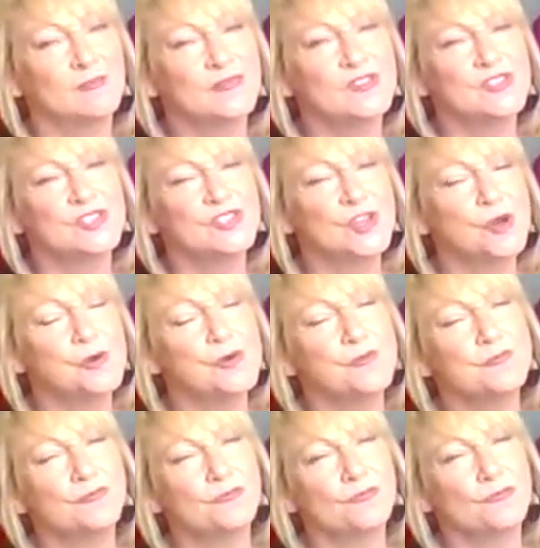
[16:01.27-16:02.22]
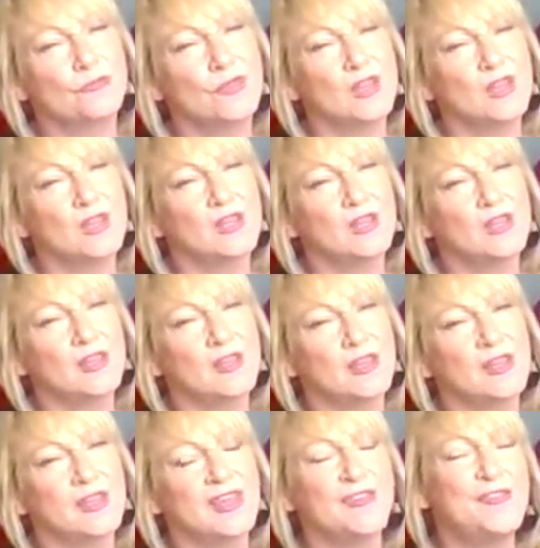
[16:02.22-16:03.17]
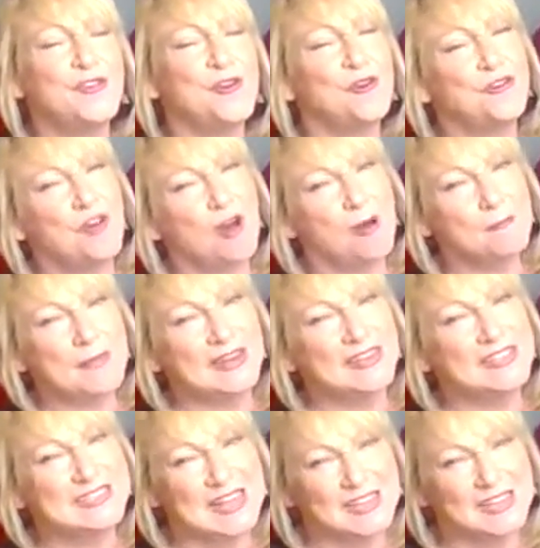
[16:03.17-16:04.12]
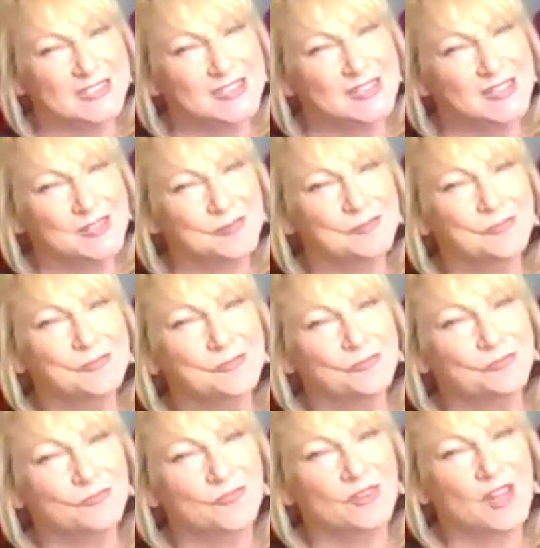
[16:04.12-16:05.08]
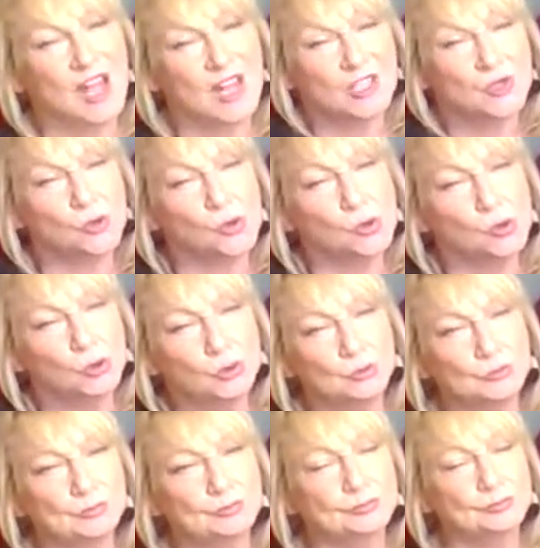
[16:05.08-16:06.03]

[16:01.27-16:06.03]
So if you're not meditating at all,